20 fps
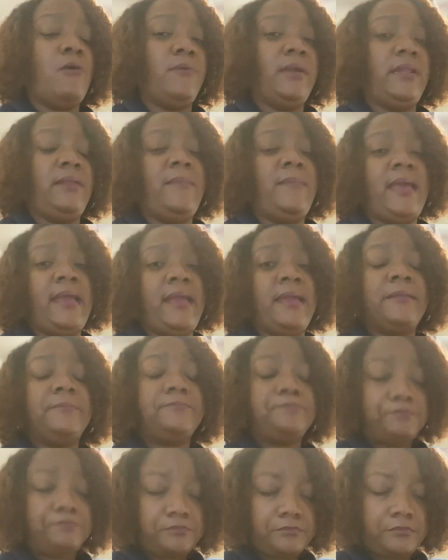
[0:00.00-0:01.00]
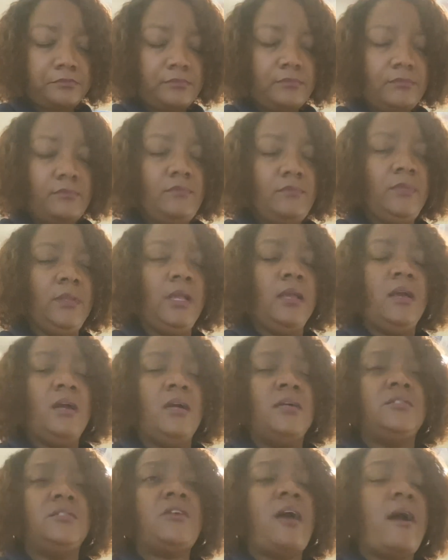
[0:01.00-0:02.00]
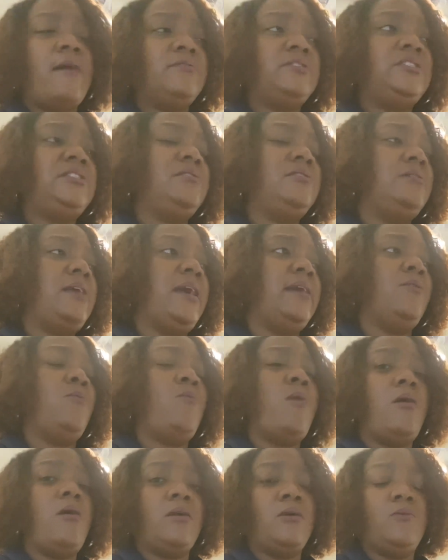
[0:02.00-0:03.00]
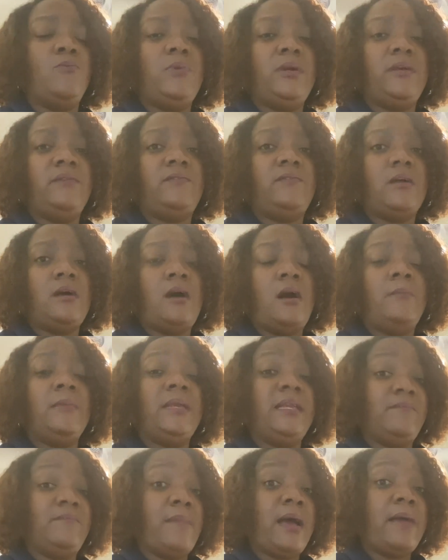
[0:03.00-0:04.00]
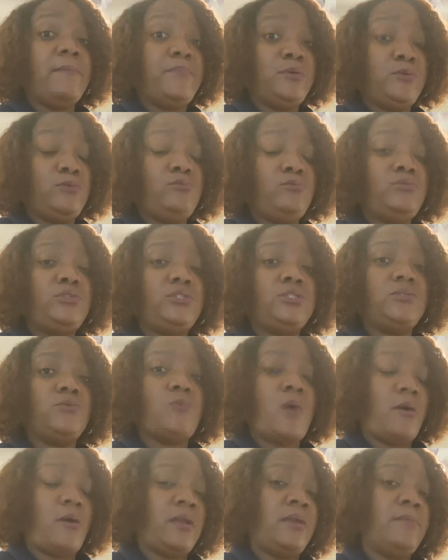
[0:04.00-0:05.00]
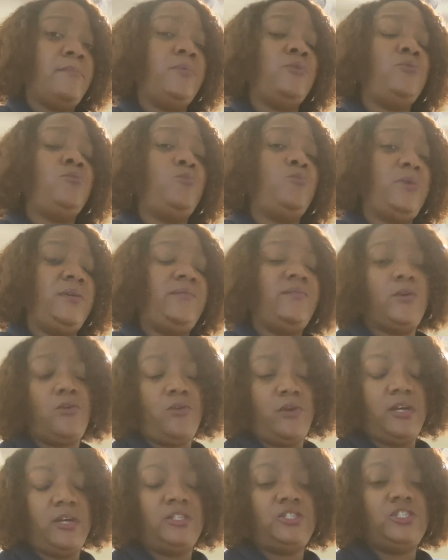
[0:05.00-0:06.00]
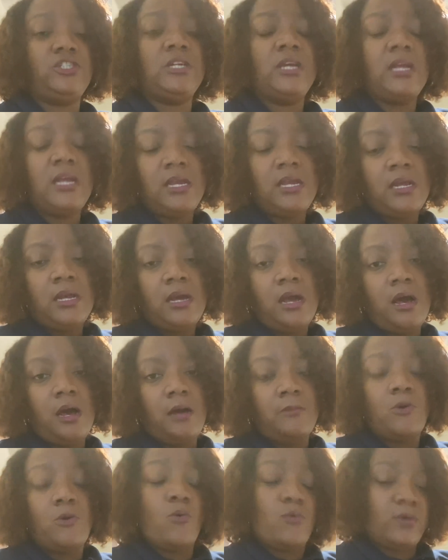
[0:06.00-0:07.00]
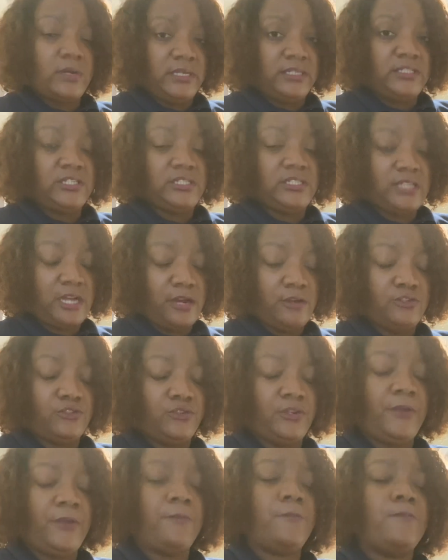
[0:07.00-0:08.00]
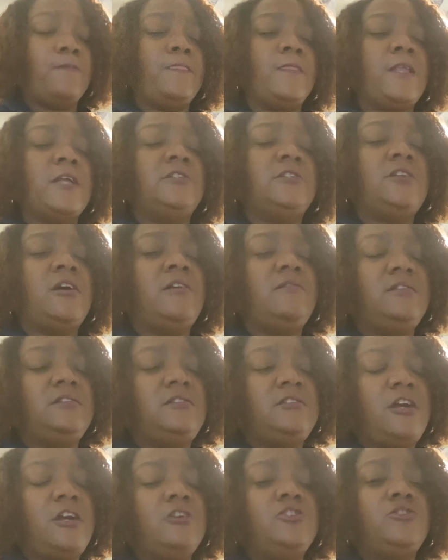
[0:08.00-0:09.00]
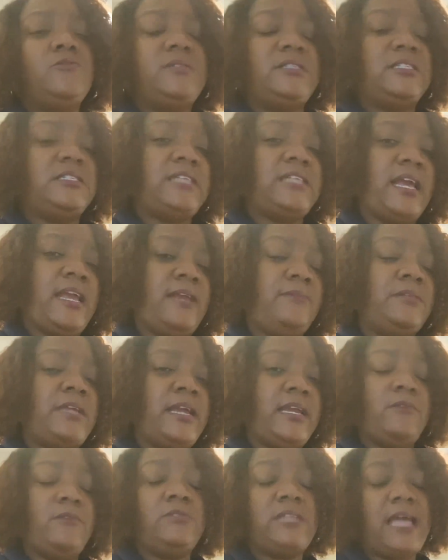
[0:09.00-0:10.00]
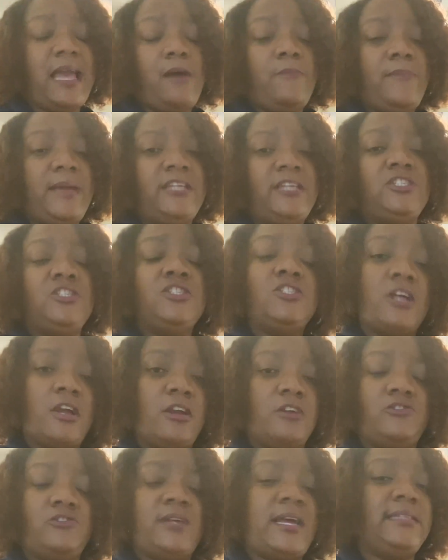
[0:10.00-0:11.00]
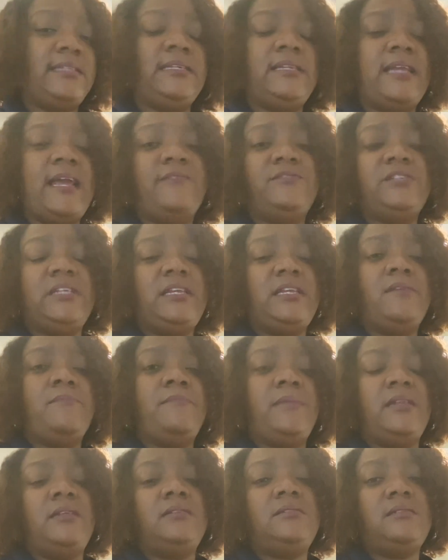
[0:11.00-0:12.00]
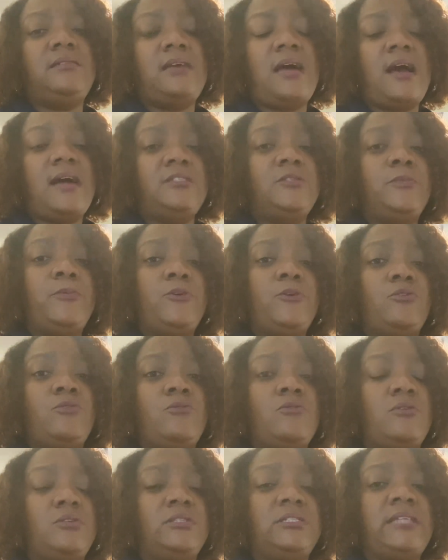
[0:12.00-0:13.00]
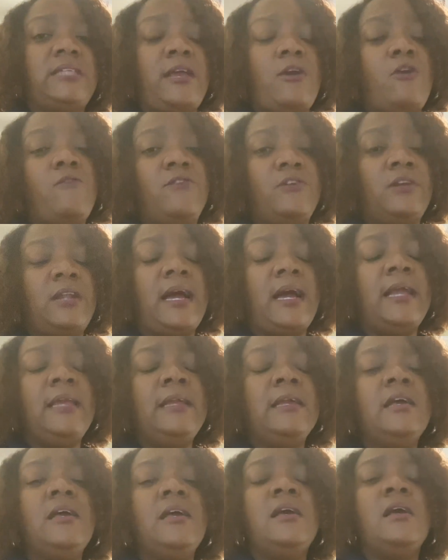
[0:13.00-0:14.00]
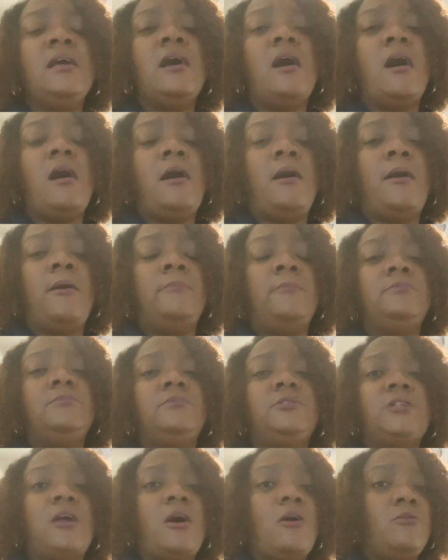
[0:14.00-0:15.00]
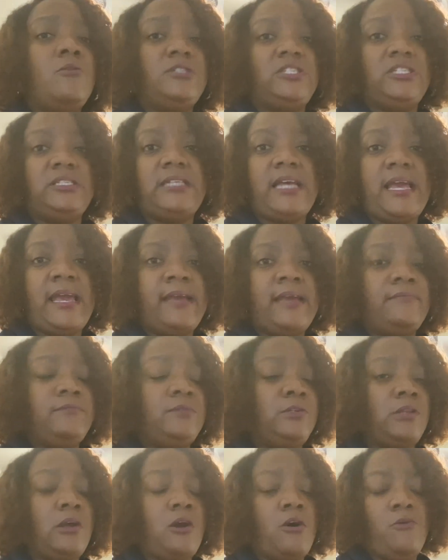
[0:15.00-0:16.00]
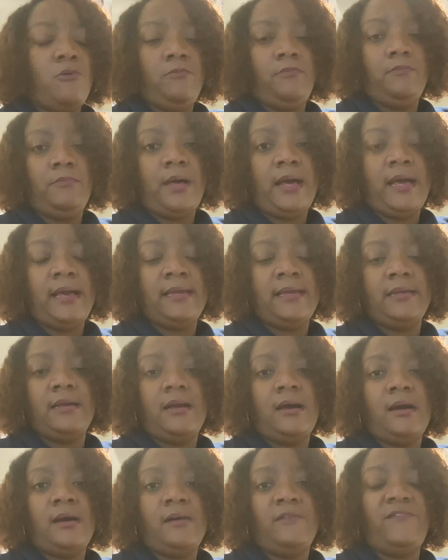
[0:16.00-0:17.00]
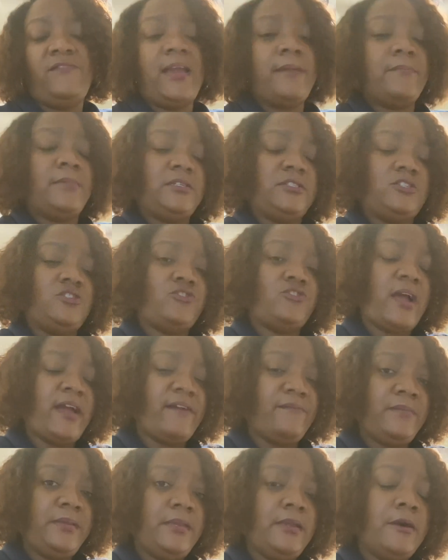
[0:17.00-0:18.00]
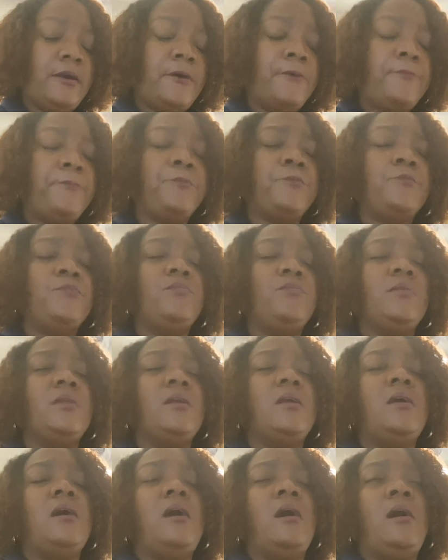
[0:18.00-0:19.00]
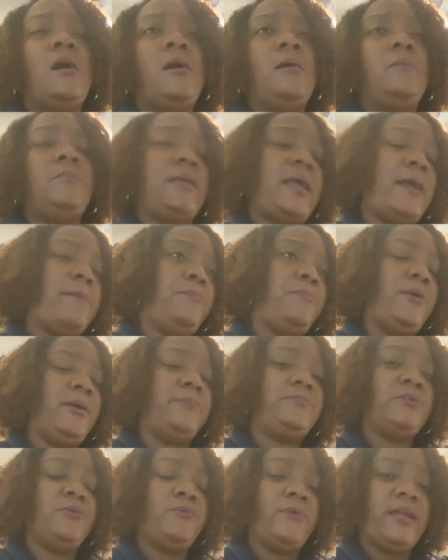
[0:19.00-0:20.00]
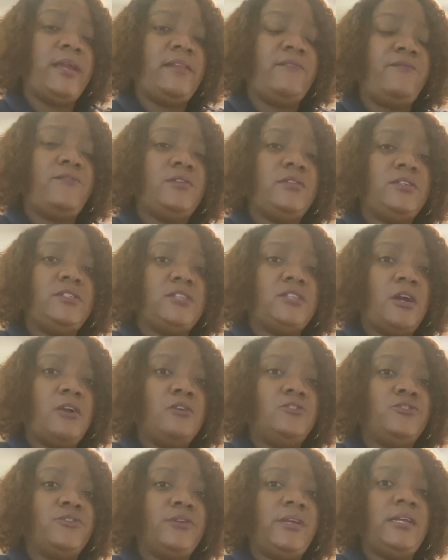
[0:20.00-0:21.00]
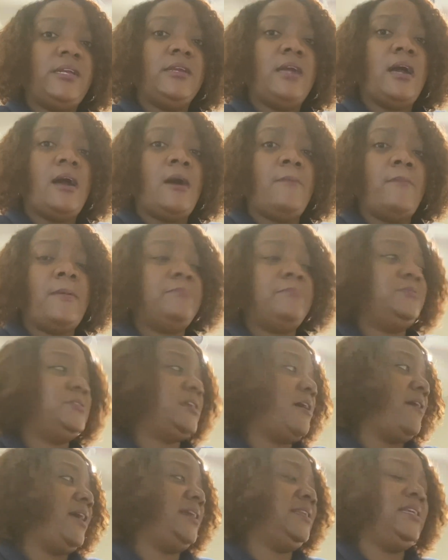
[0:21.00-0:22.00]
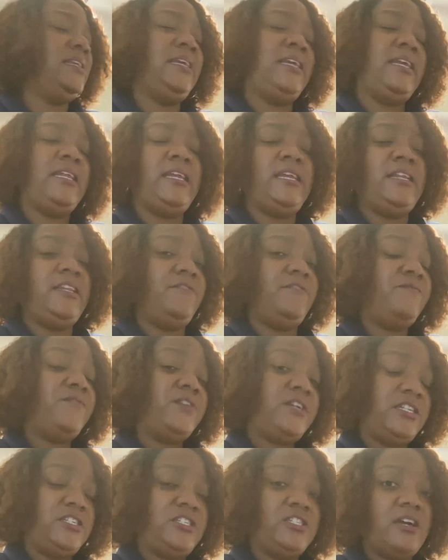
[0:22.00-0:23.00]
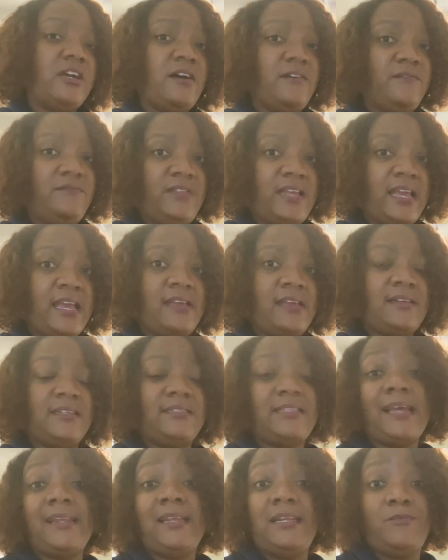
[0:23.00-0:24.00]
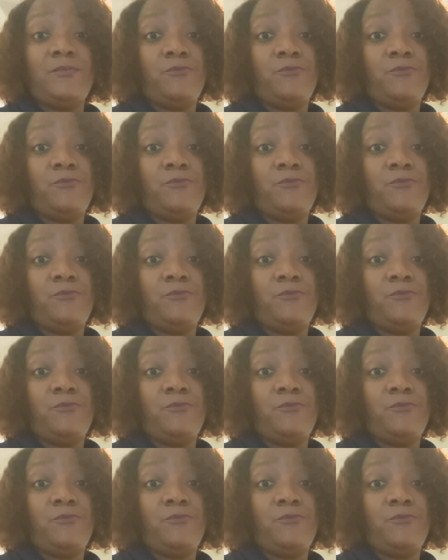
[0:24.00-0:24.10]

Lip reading: bad. So I was still kind of walking with in my boots, walking boot with a crutch, going into surgery. So the surgery was the same day. It was an outpatient surgery. I didn't have to get admitted to the hospital or stay overnight. So I just had, my family to drive me up. got prepped and ready for the surgery. I'm sorry I didn't get any footage of that because I didn't